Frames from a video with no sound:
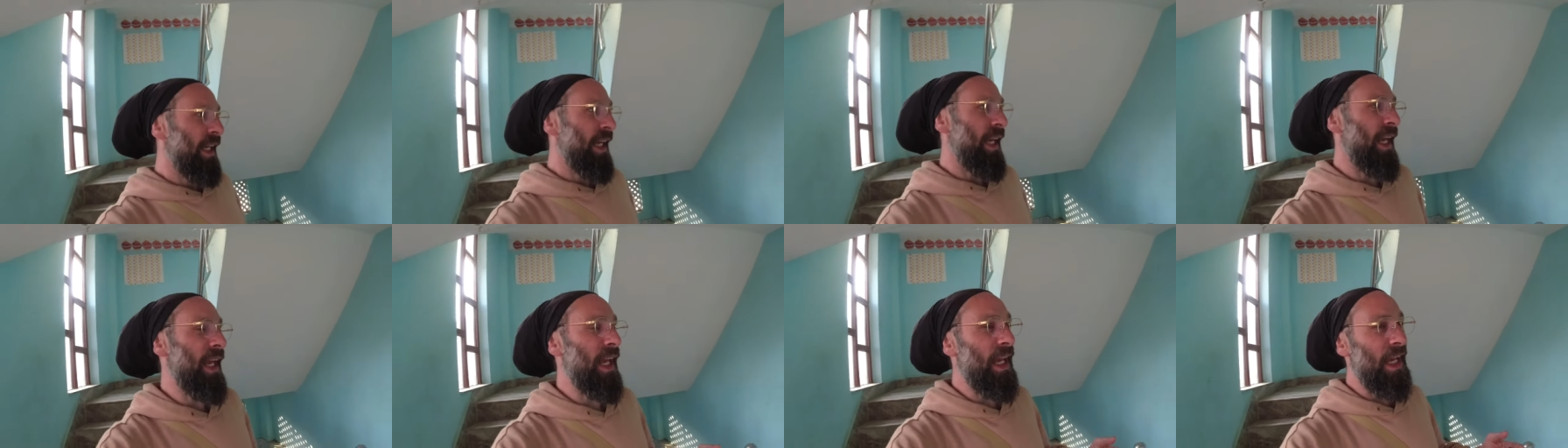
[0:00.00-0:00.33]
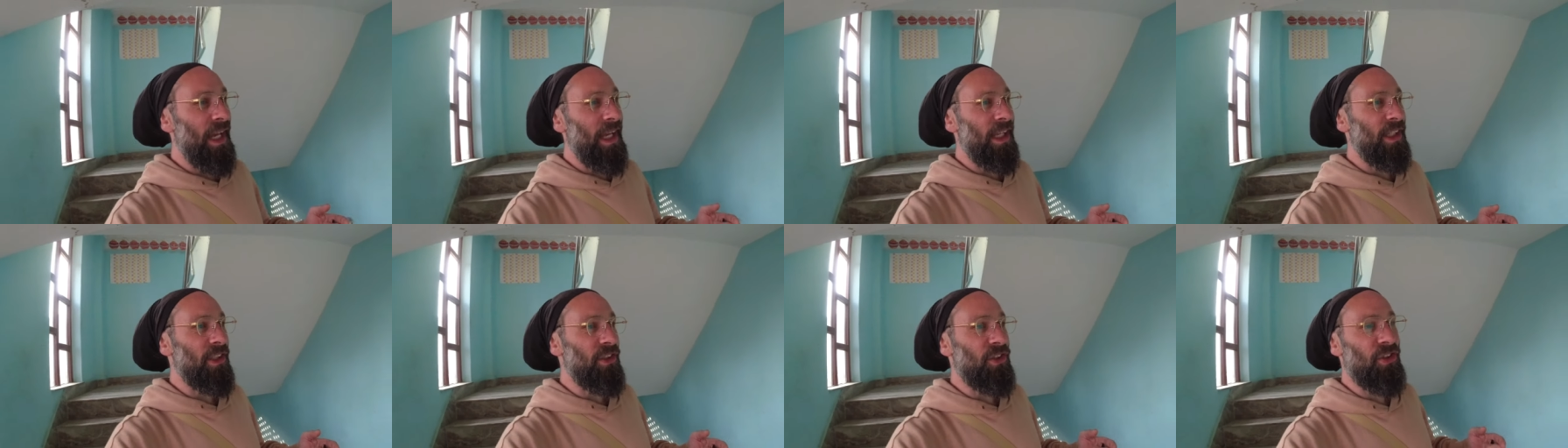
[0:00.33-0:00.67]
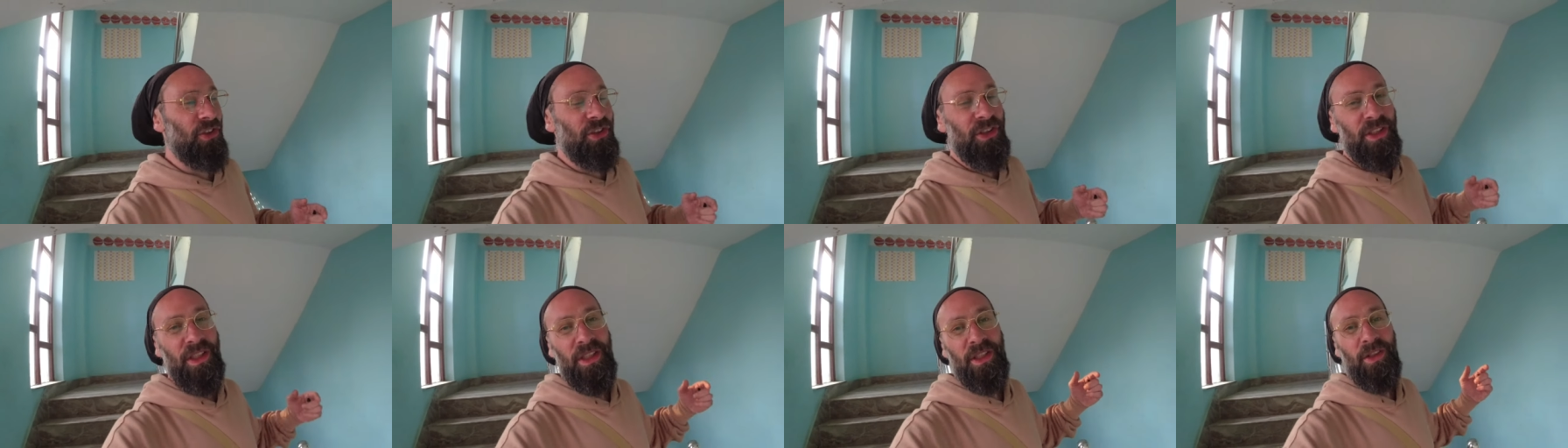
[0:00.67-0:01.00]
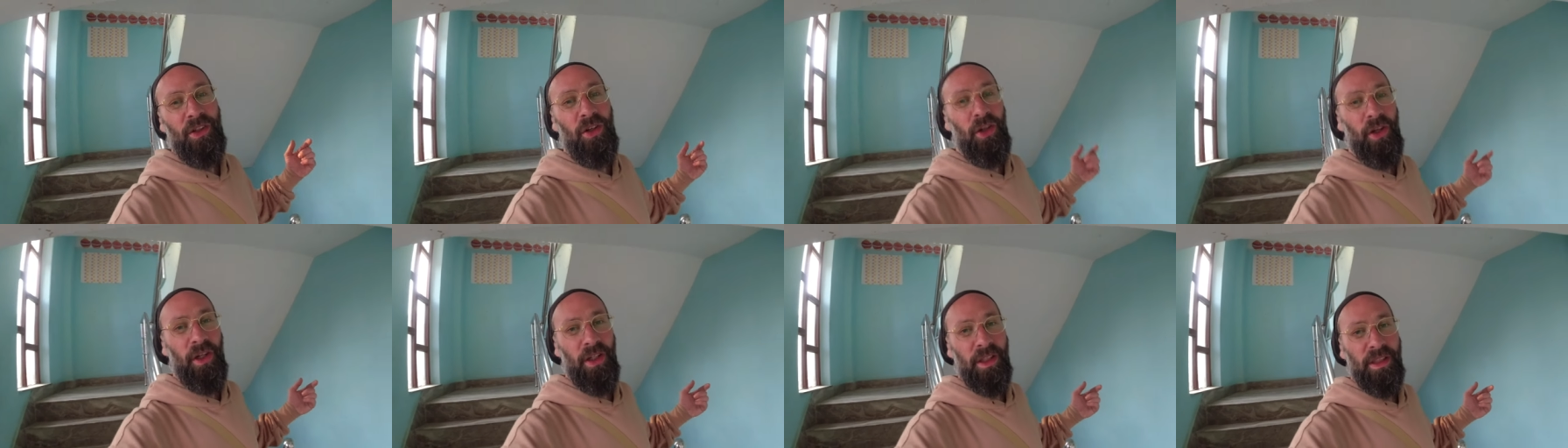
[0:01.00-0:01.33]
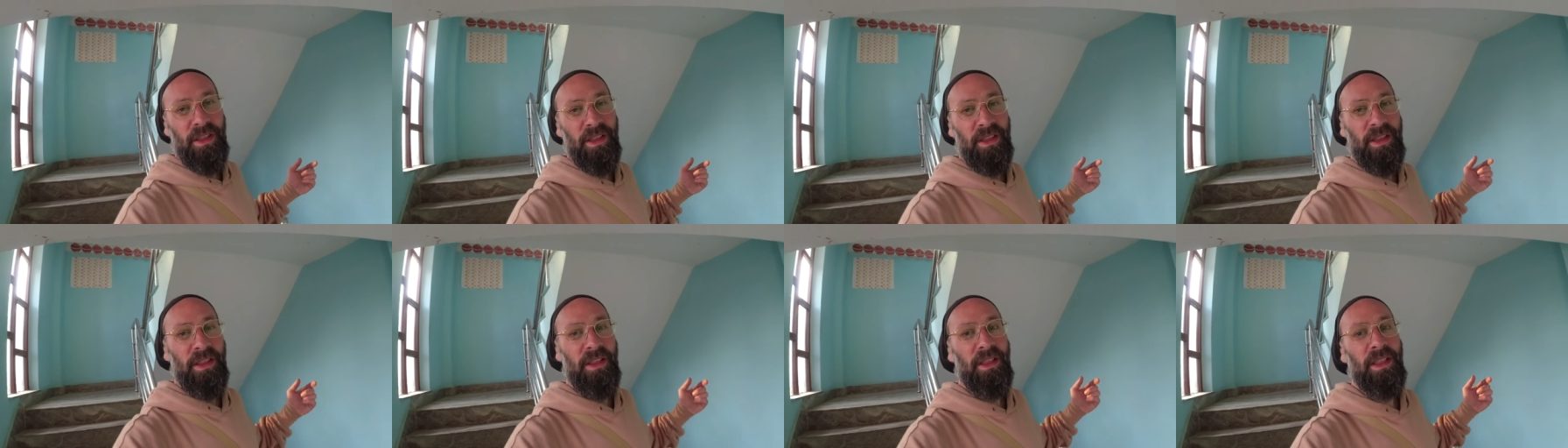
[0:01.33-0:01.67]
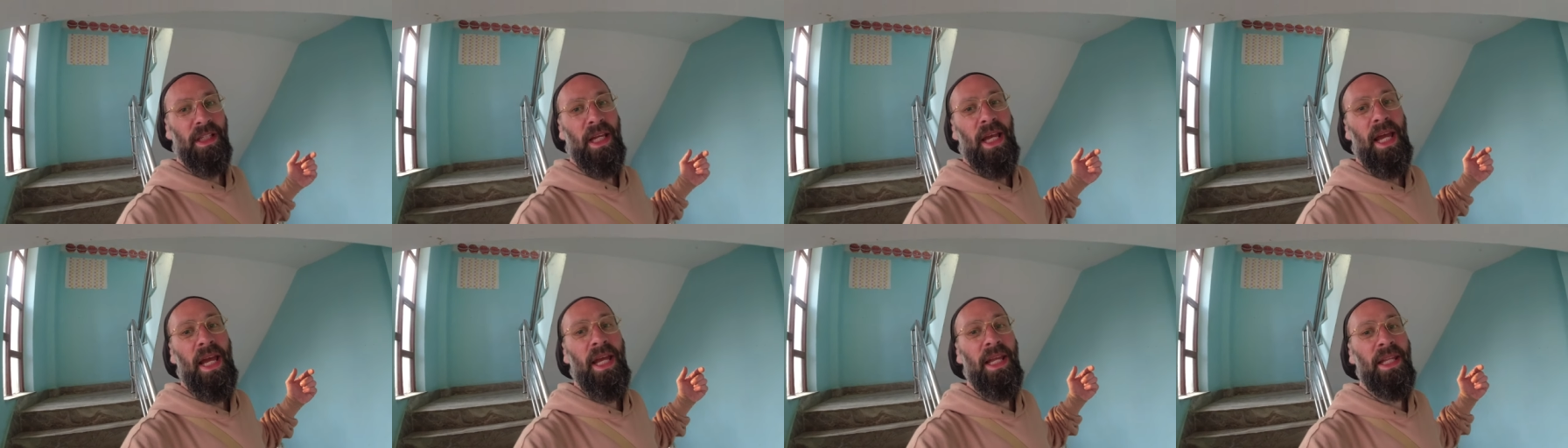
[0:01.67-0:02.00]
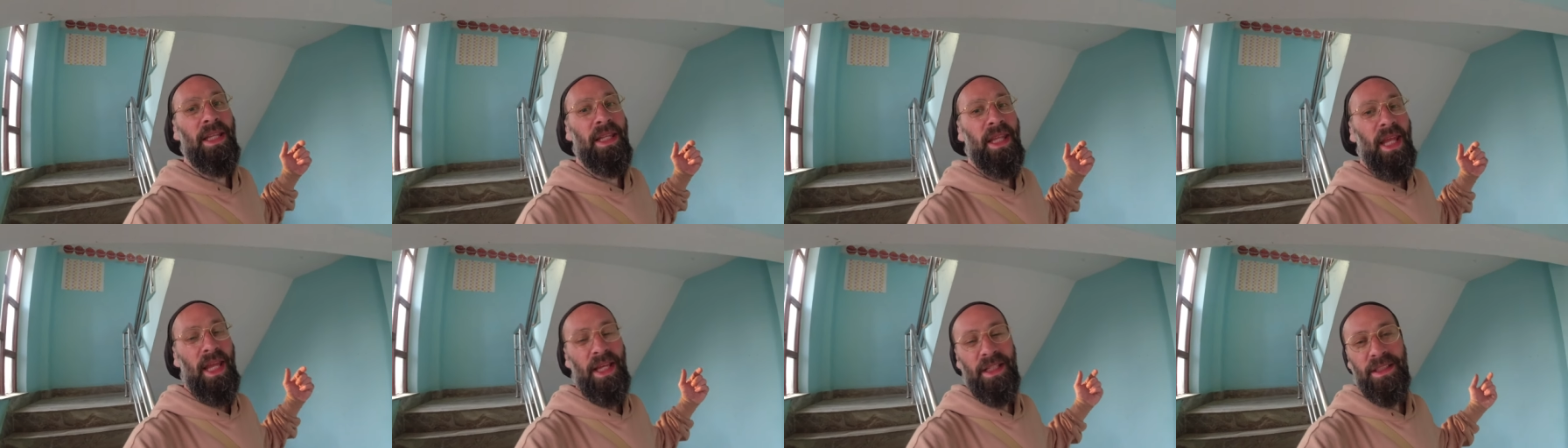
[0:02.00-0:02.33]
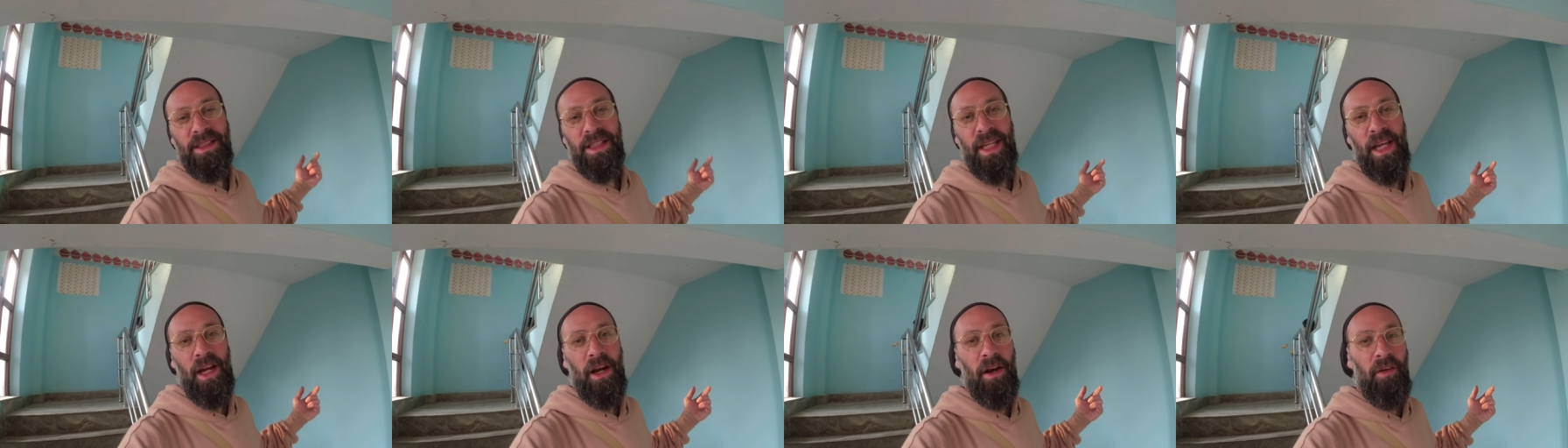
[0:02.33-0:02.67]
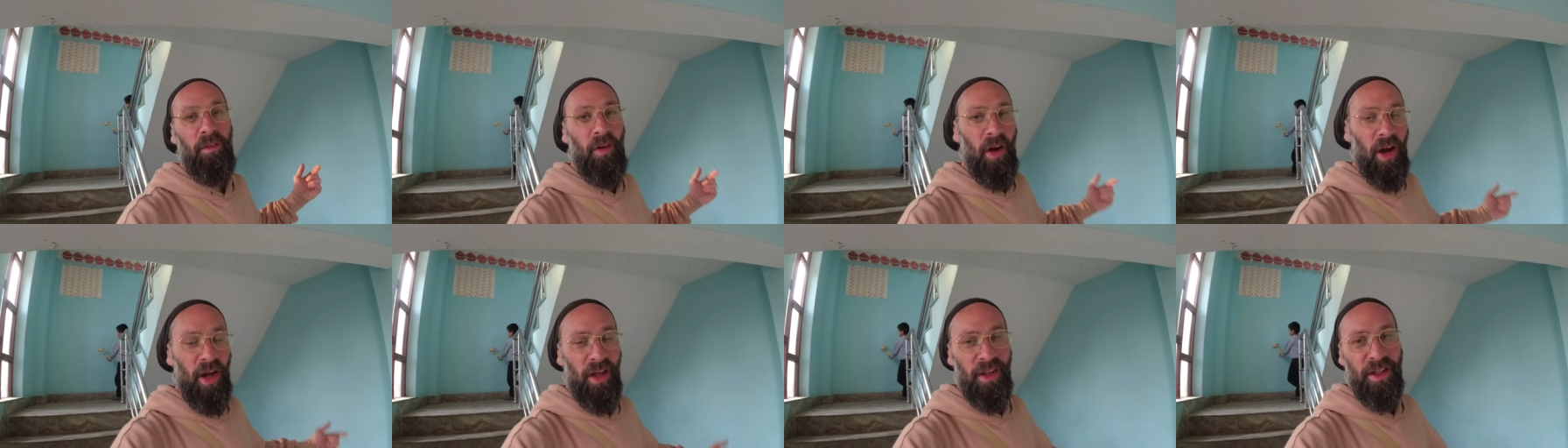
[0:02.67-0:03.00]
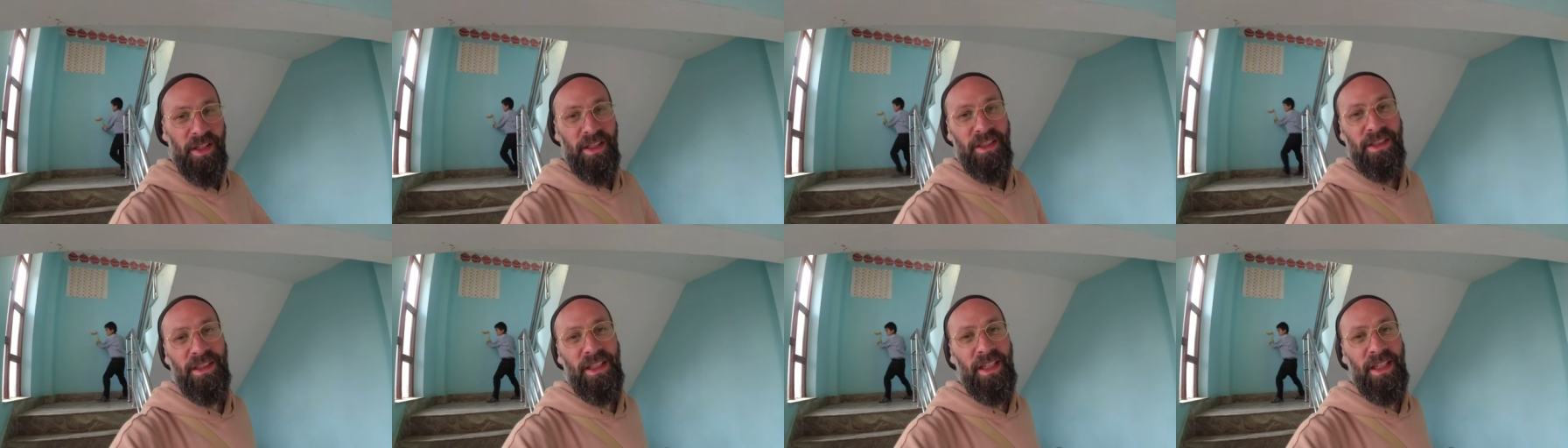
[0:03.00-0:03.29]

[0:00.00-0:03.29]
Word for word: And she cooks and takes care of all these